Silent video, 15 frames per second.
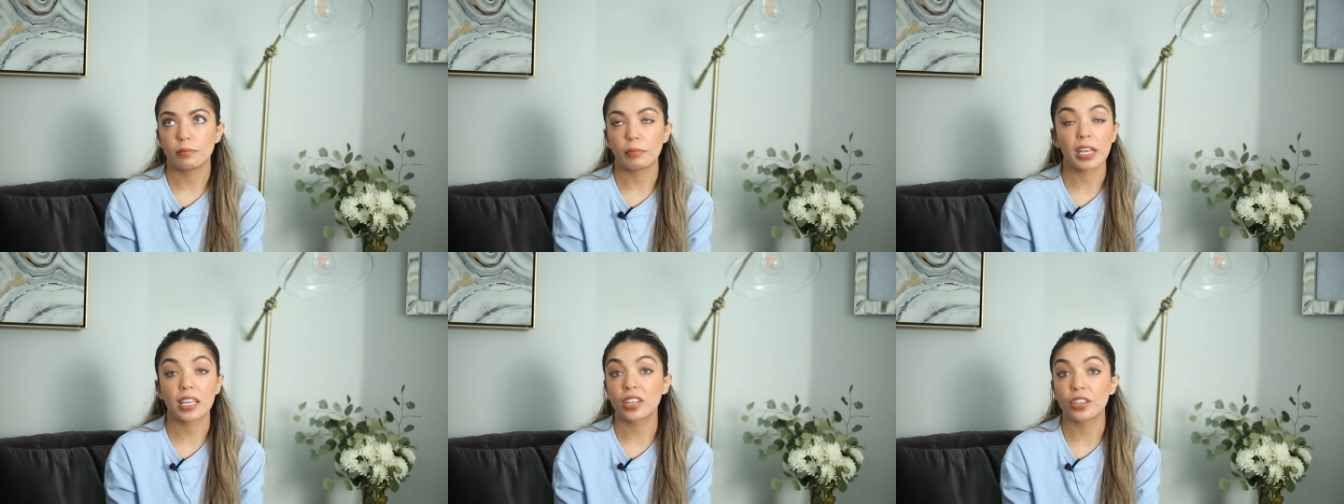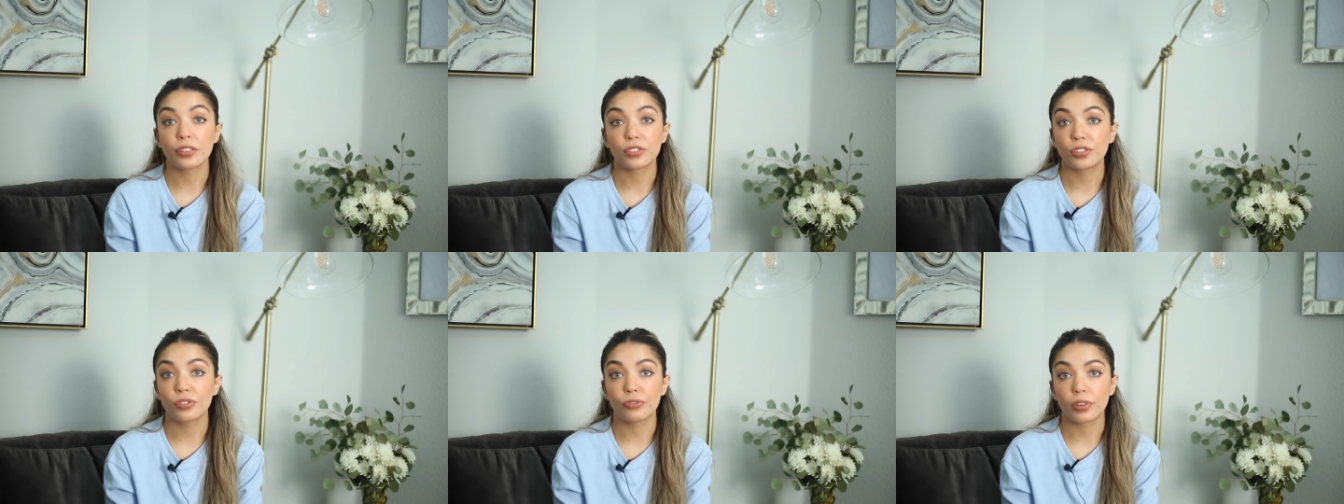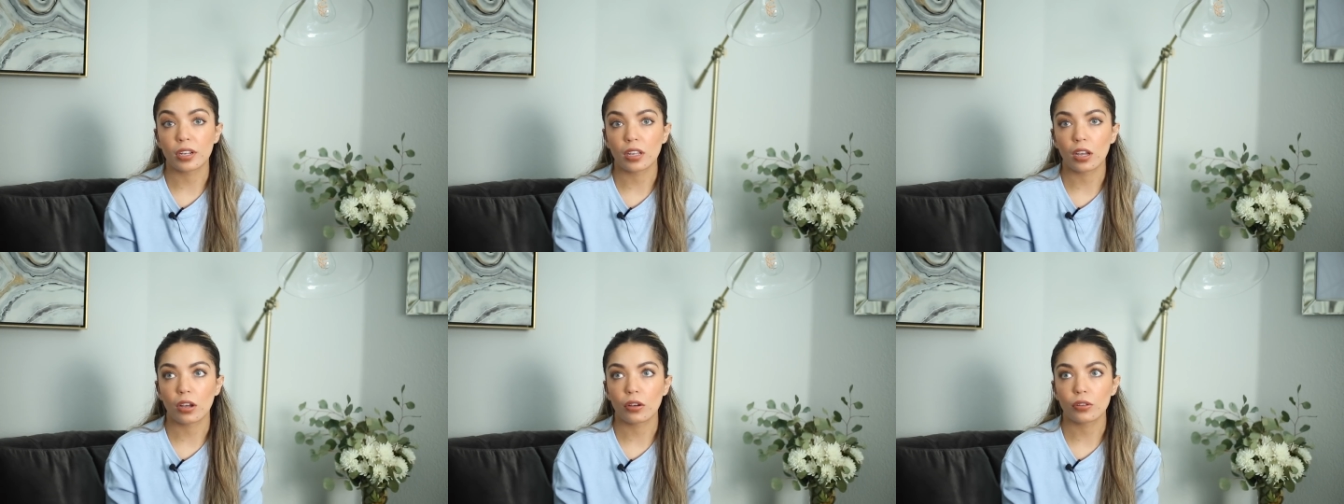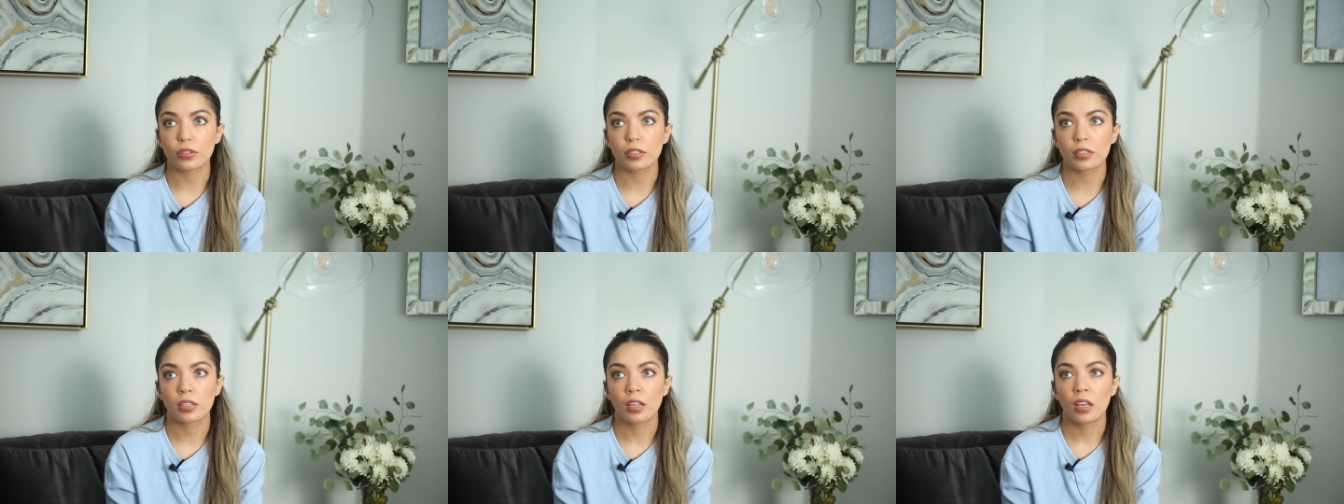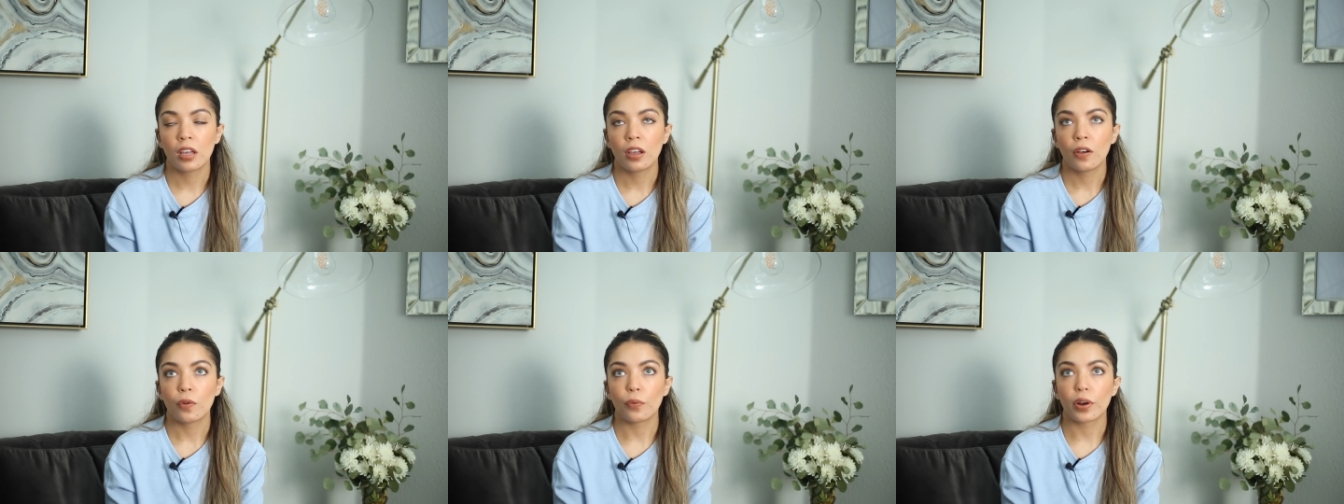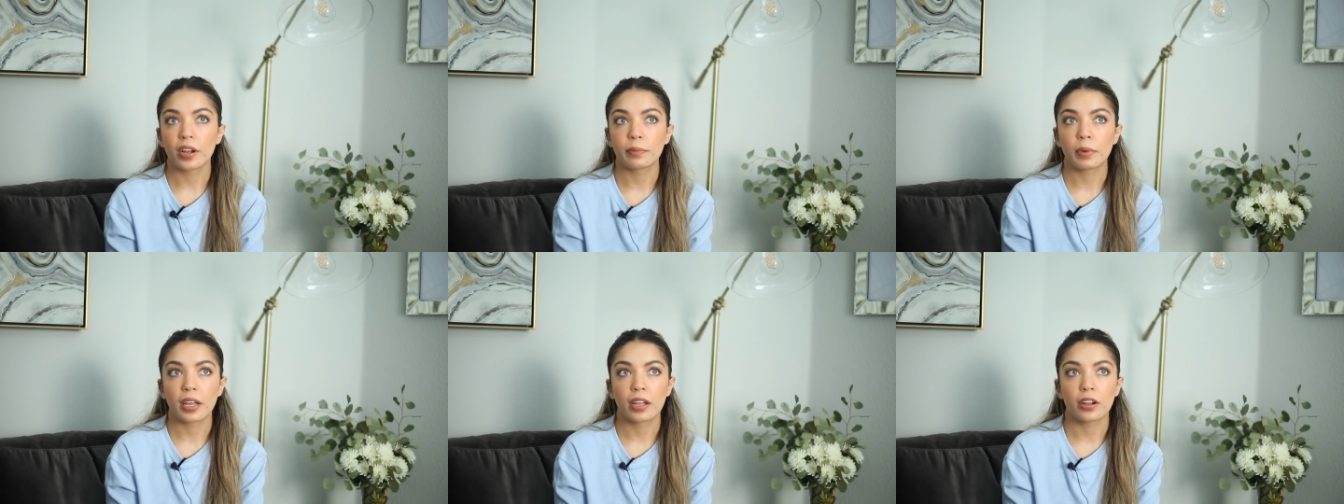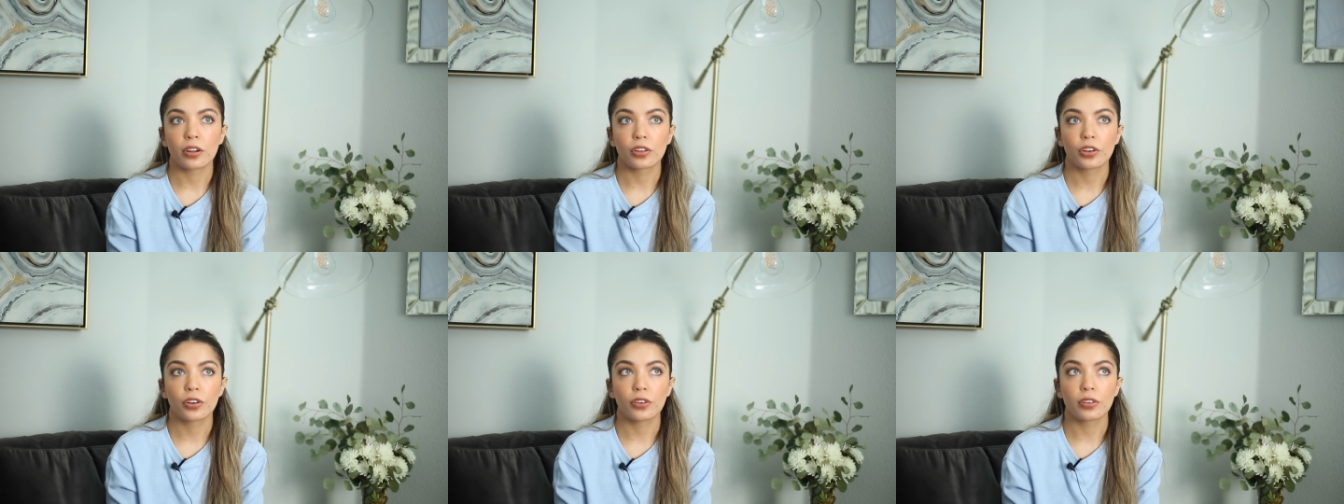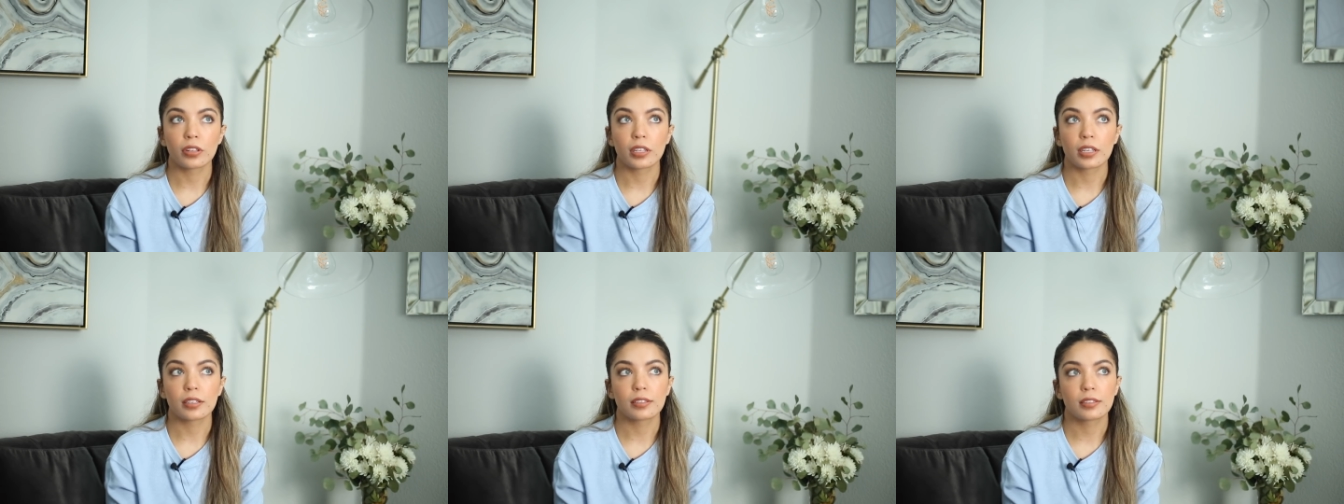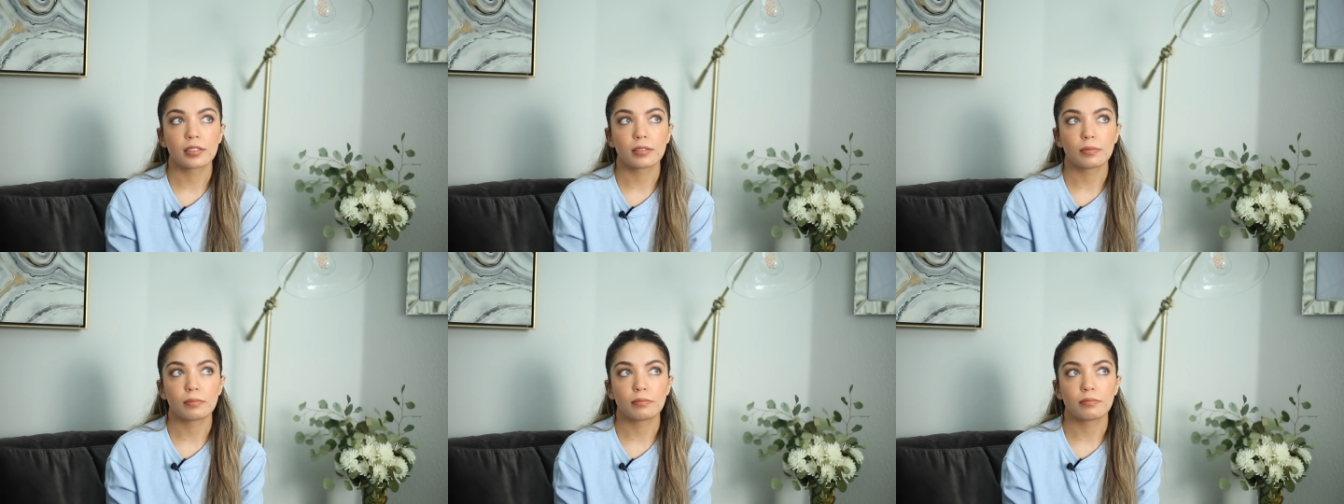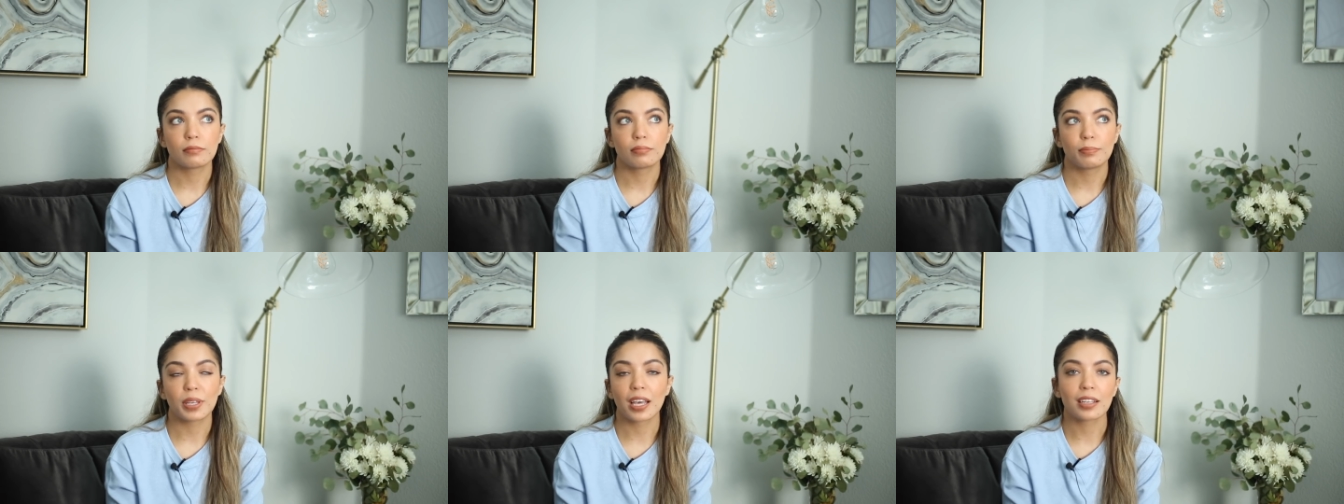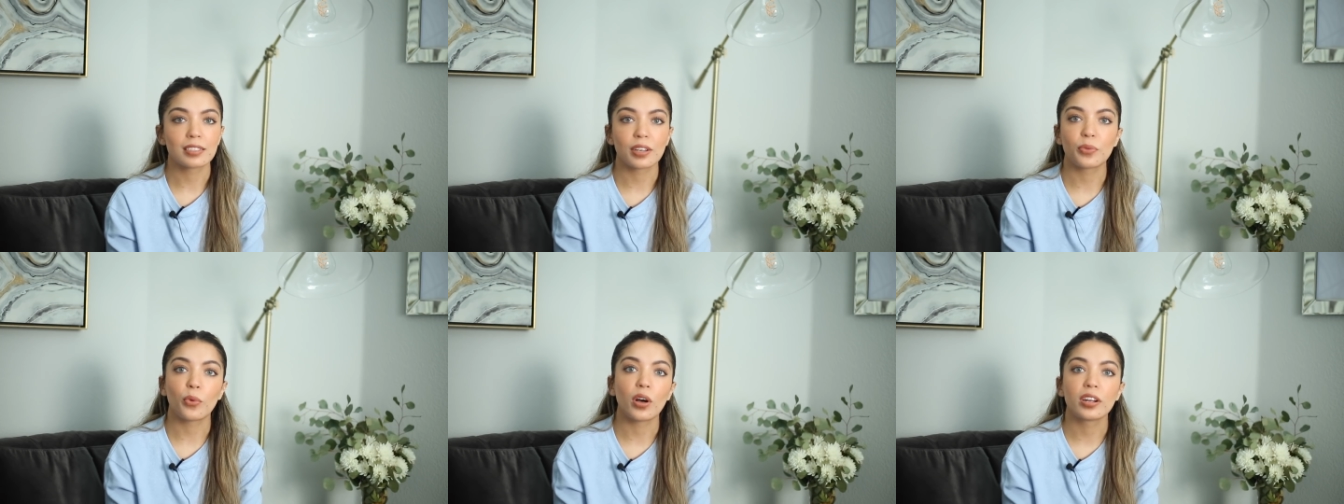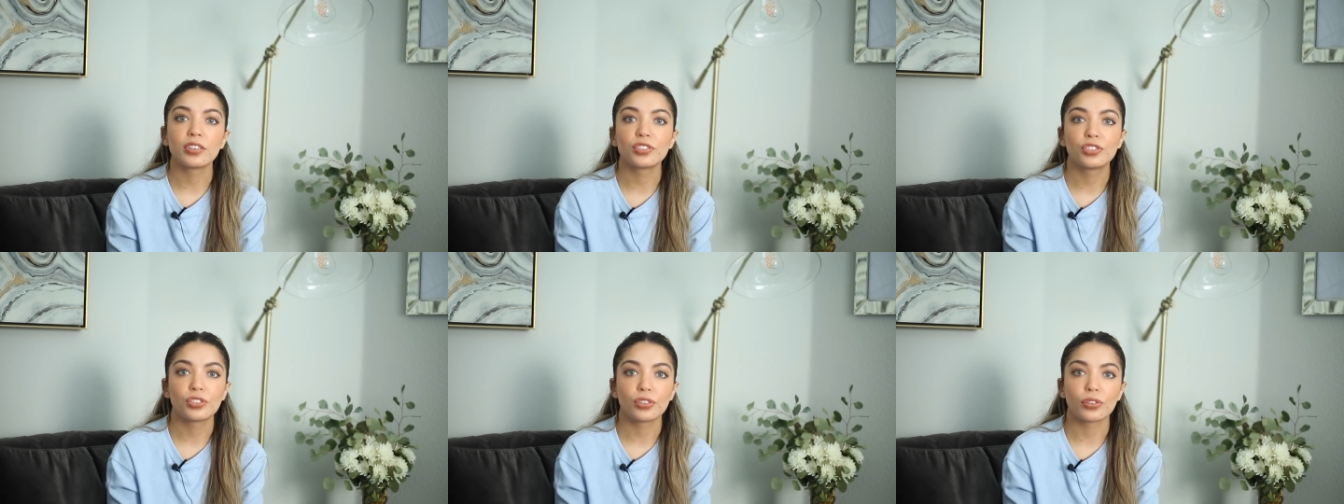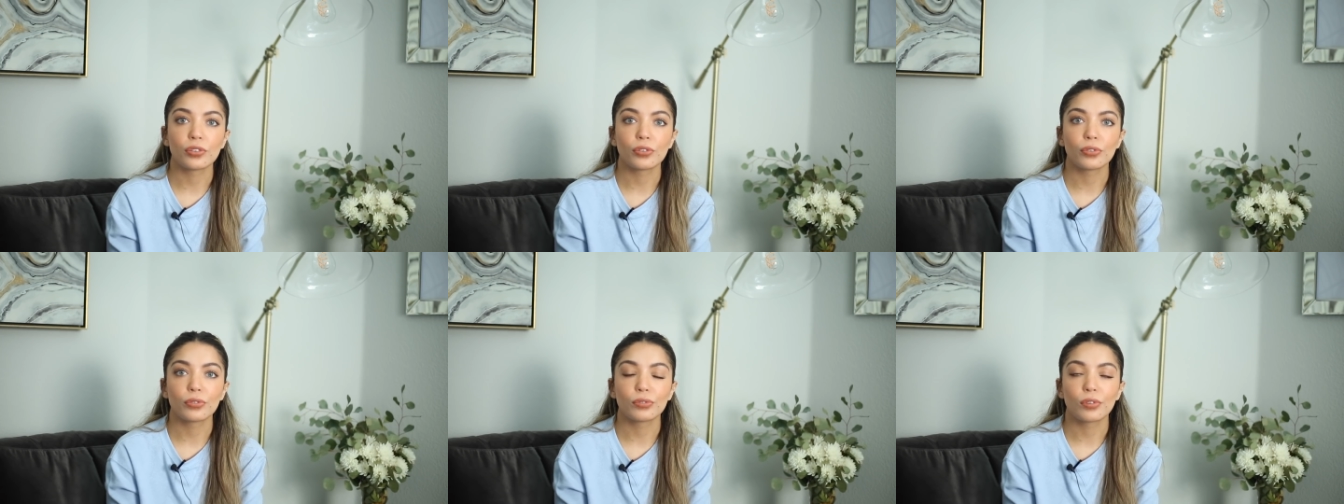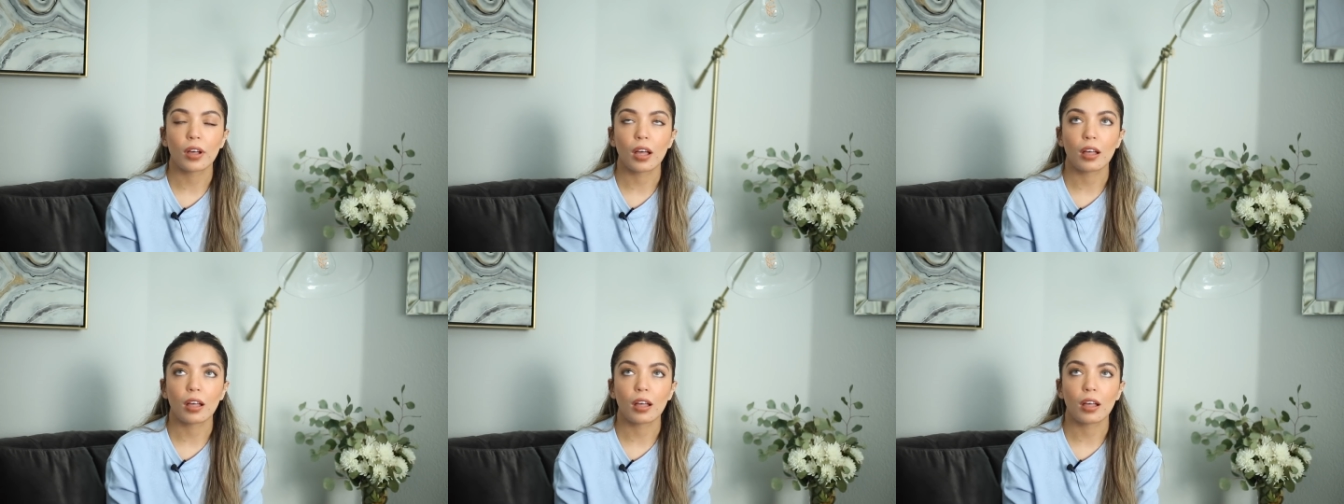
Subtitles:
making YouTube videos wearing my hair curly because I wanted to